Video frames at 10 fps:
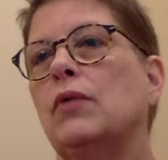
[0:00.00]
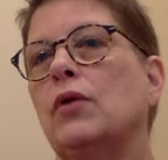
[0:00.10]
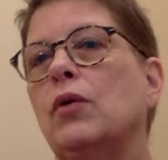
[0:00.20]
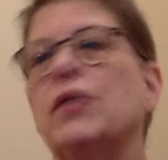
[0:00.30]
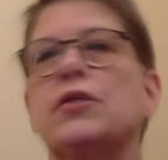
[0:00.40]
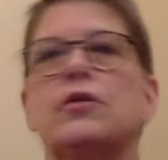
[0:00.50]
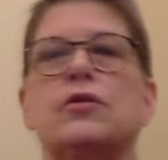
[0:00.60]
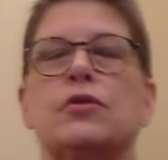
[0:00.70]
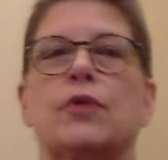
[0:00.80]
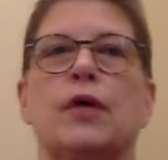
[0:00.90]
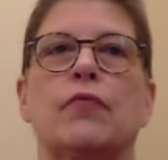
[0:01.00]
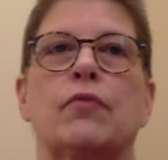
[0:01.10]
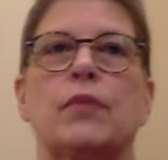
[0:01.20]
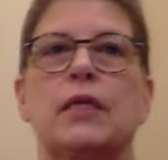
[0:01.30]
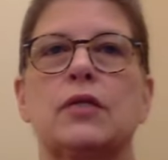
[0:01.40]
What questions do you have for
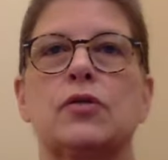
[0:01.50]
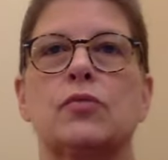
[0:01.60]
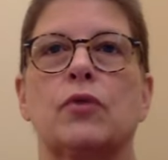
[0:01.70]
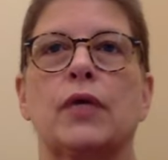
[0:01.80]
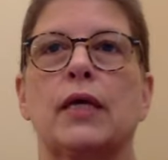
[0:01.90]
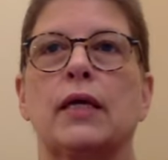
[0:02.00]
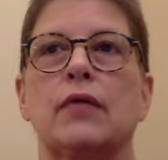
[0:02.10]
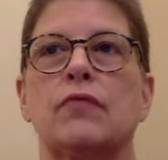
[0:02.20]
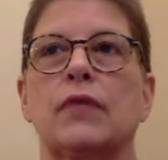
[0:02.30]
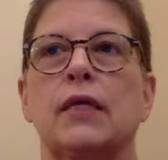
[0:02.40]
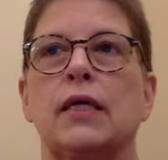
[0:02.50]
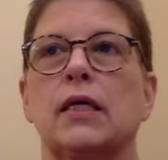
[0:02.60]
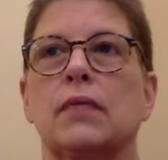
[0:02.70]
me this morning, if any?